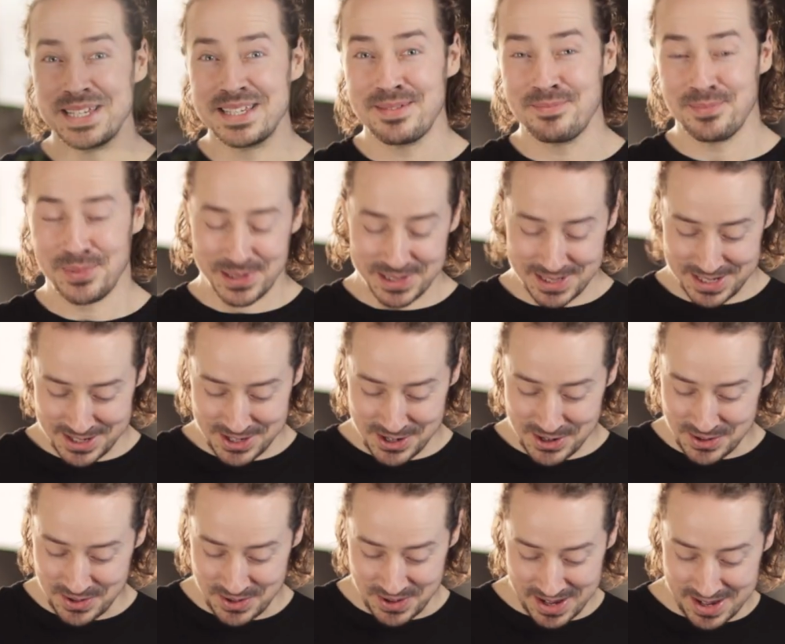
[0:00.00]
simple to
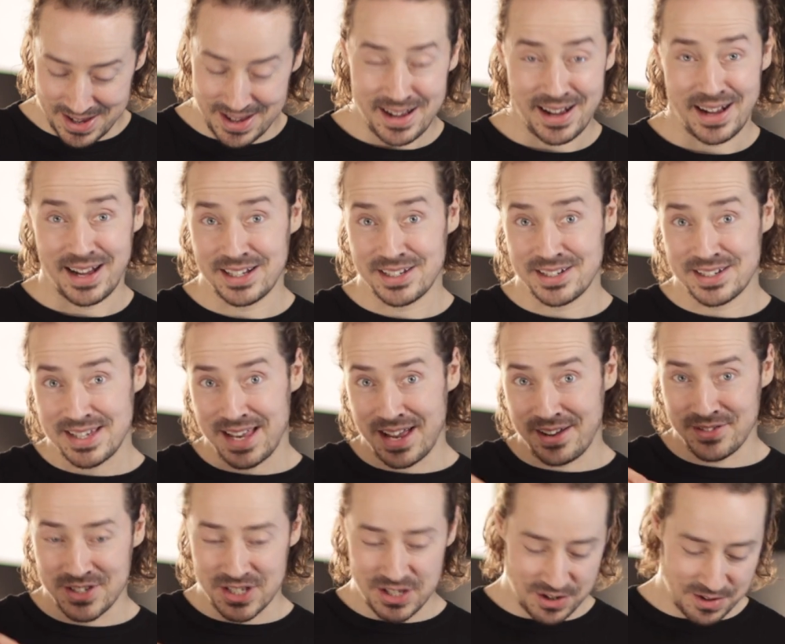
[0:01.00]
do. I just
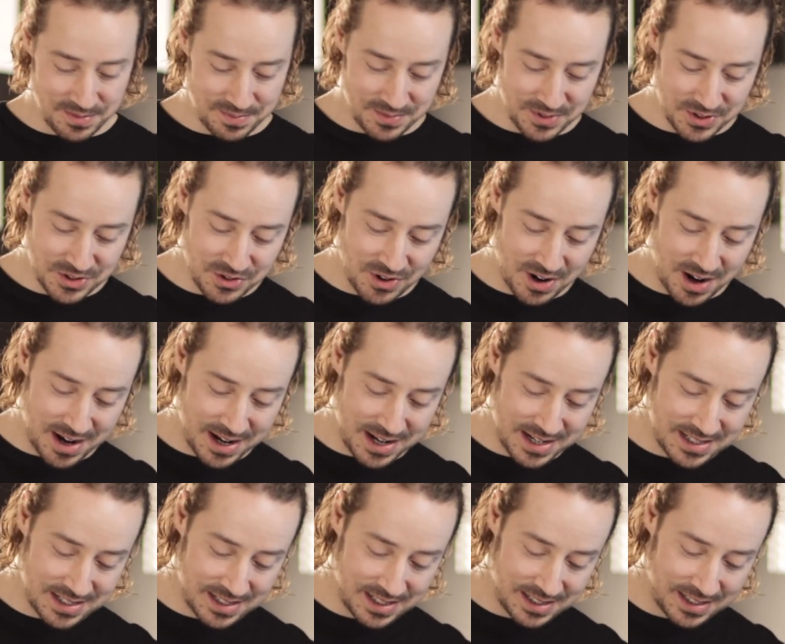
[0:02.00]
have some
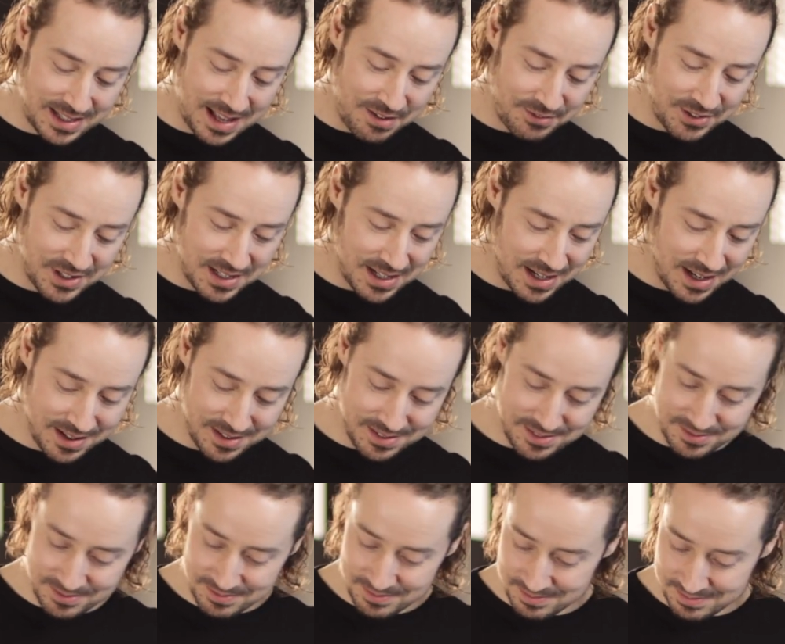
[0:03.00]
dried lavender,
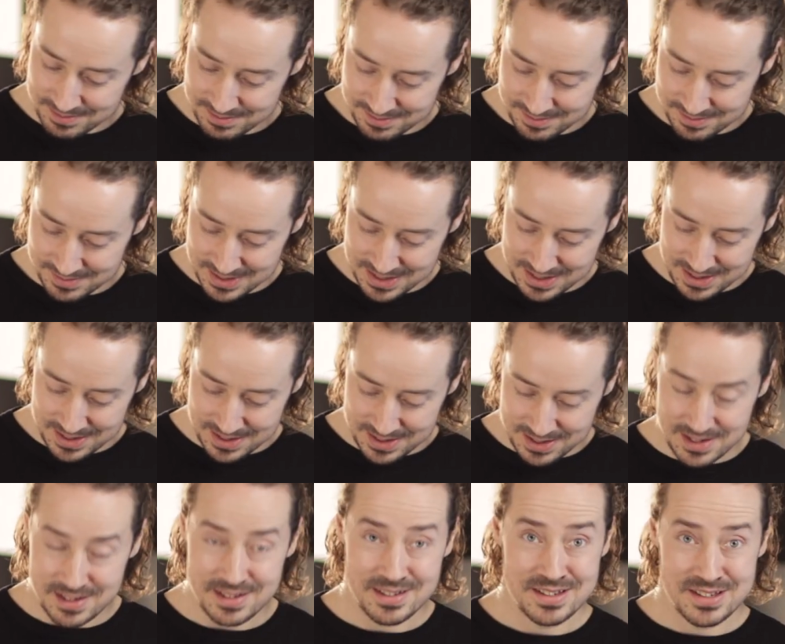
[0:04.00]

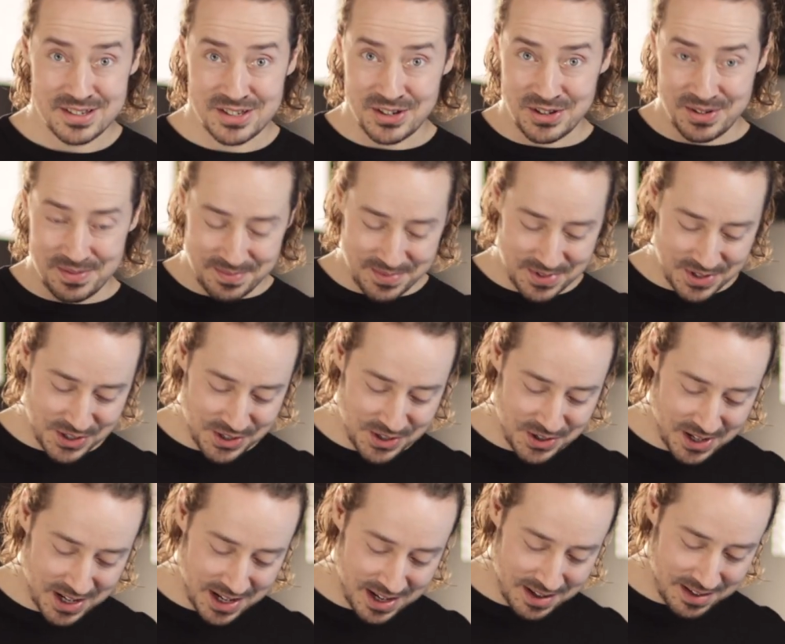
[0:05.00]
some
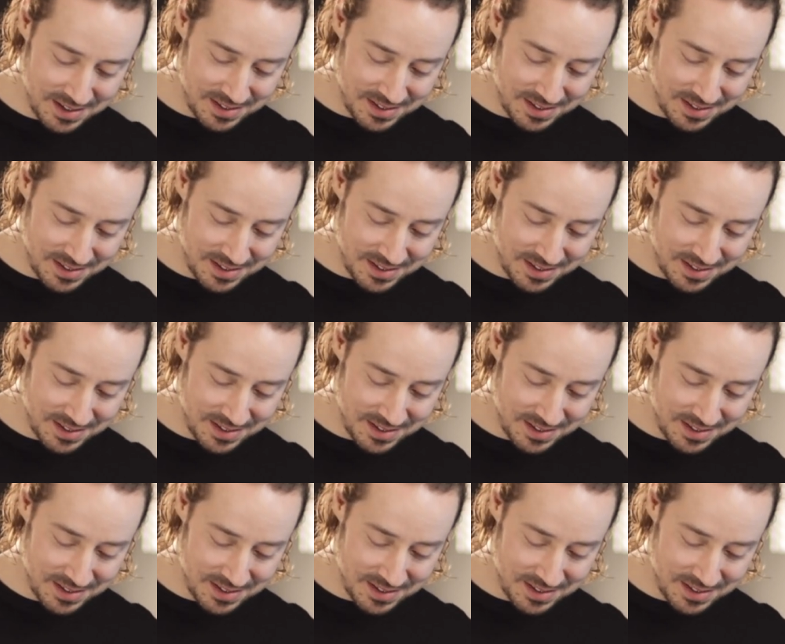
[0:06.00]
sugar,